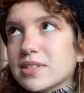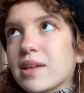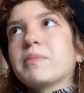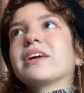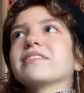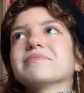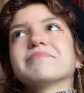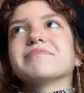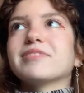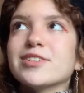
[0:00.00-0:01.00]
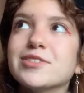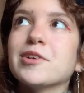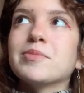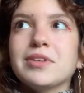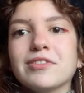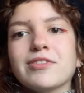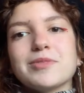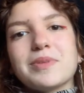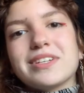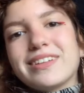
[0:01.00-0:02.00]
And I'm like, they're so beautiful,
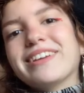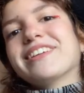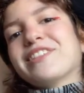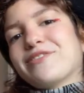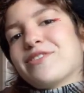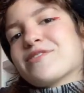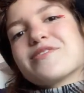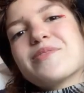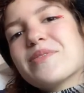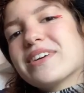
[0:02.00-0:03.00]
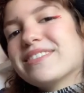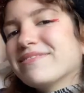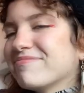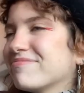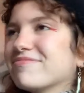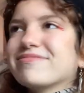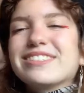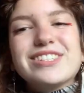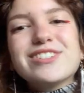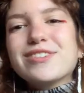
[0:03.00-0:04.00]
especially the Folklore one.
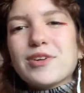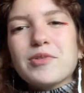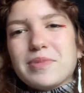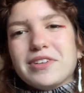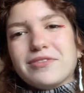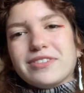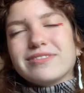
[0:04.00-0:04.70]
It's just so beautiful.